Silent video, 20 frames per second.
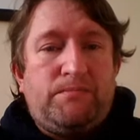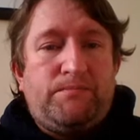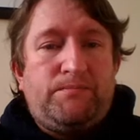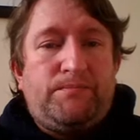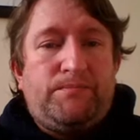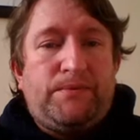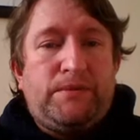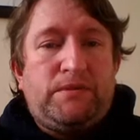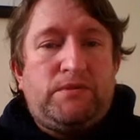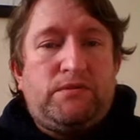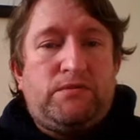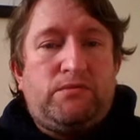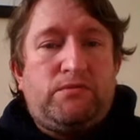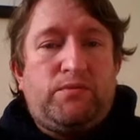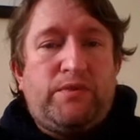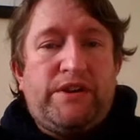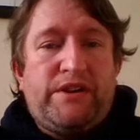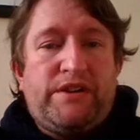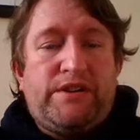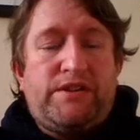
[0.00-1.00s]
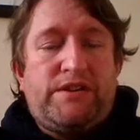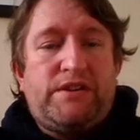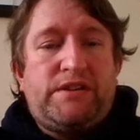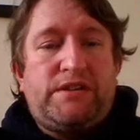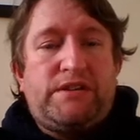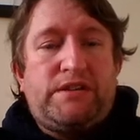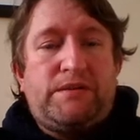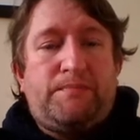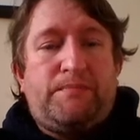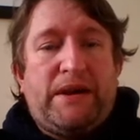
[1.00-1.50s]
"But which is
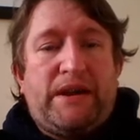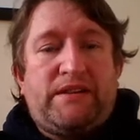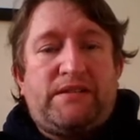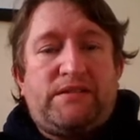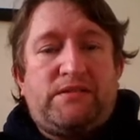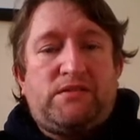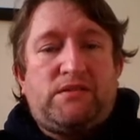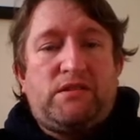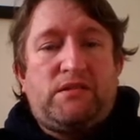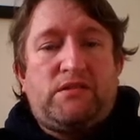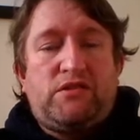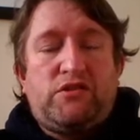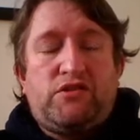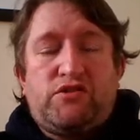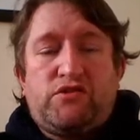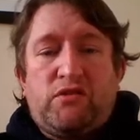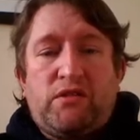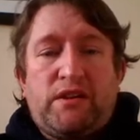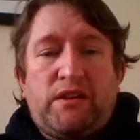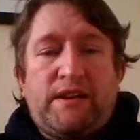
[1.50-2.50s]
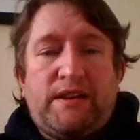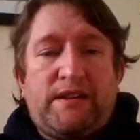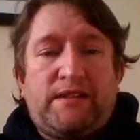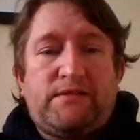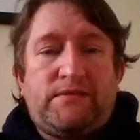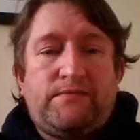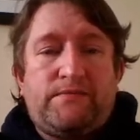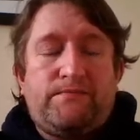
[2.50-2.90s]
the best and the strongest?"